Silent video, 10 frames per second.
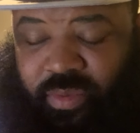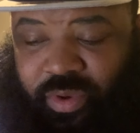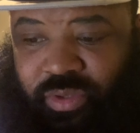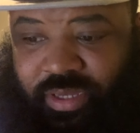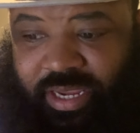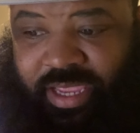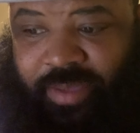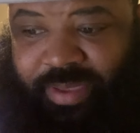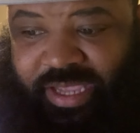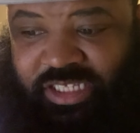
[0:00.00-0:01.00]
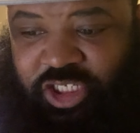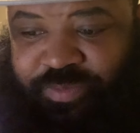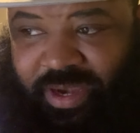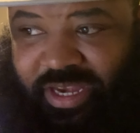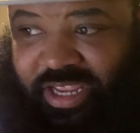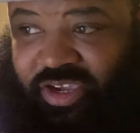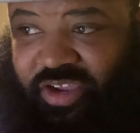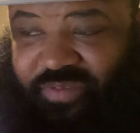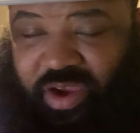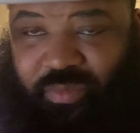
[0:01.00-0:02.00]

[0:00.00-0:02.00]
When you look at him being suspended, he could very